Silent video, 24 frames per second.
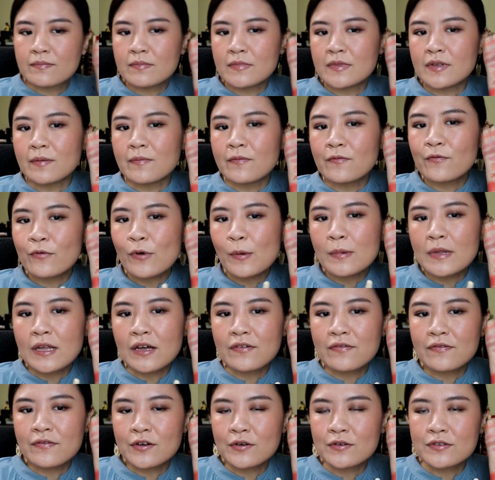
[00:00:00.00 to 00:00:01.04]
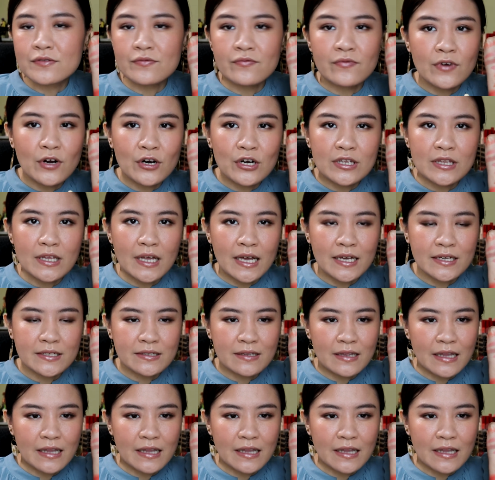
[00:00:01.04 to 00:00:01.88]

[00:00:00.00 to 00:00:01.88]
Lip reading: the formula feels very nice,